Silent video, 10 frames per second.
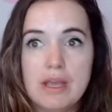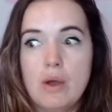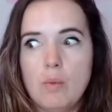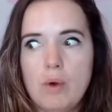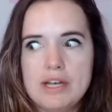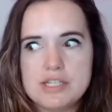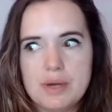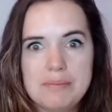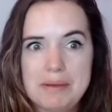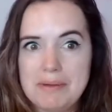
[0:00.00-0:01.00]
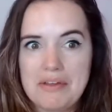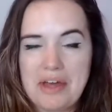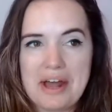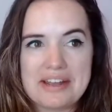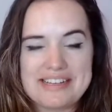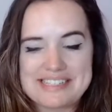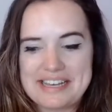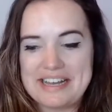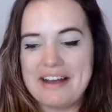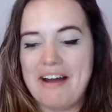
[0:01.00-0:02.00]
What do I mean by that is,
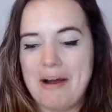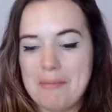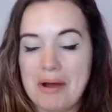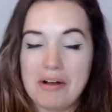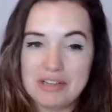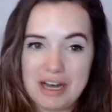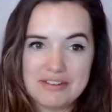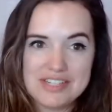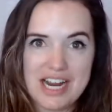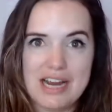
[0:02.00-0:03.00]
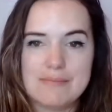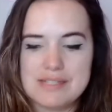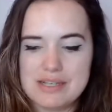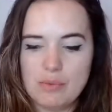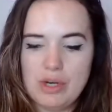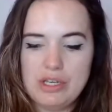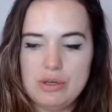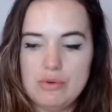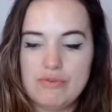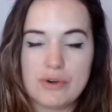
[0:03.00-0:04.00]
like, a lot of times when
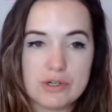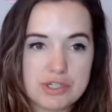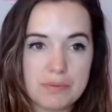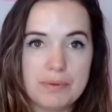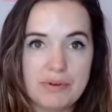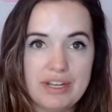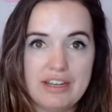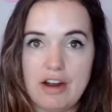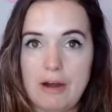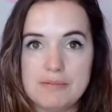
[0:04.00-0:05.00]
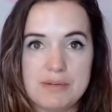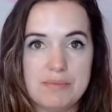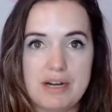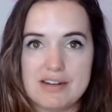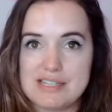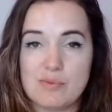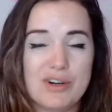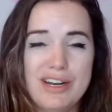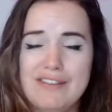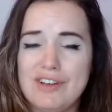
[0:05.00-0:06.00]
you first are building an opt-in box, and we're
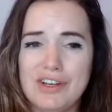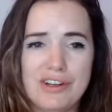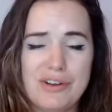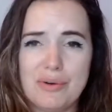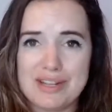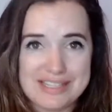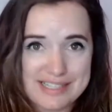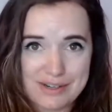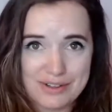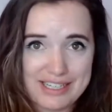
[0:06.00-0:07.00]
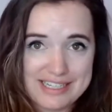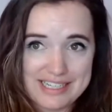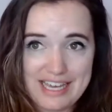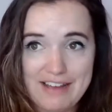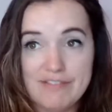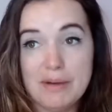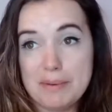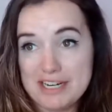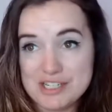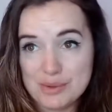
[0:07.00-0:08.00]
not even going to go necessarily into Canva,
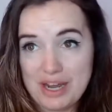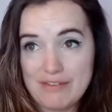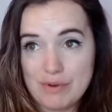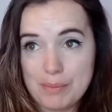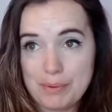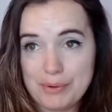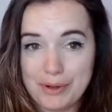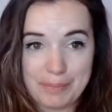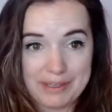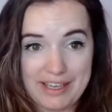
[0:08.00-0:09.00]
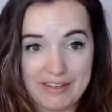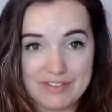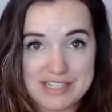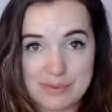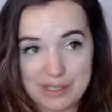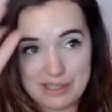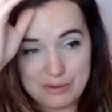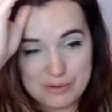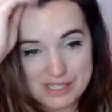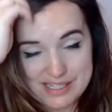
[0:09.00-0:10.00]
but I do have one pulled up in Canva, so we can
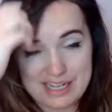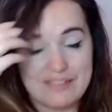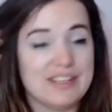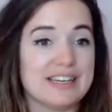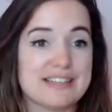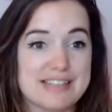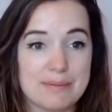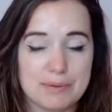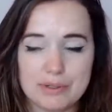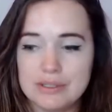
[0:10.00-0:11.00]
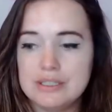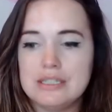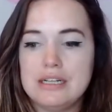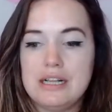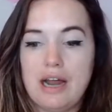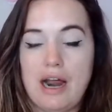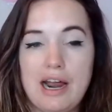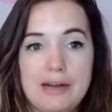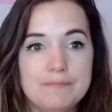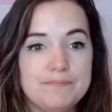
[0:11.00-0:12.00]
use this kind of like an example.
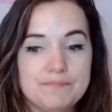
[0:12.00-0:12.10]
But